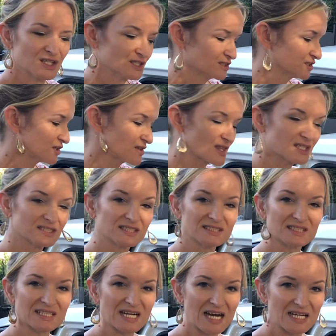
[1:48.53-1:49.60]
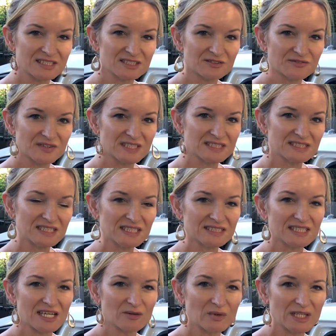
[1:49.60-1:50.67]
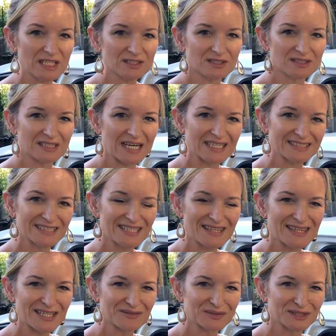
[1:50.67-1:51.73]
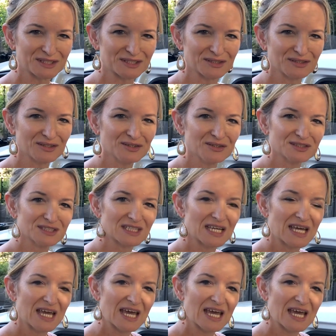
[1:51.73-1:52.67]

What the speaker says: So this is an ISOFIX seat and we need to tighten it. That was too loose.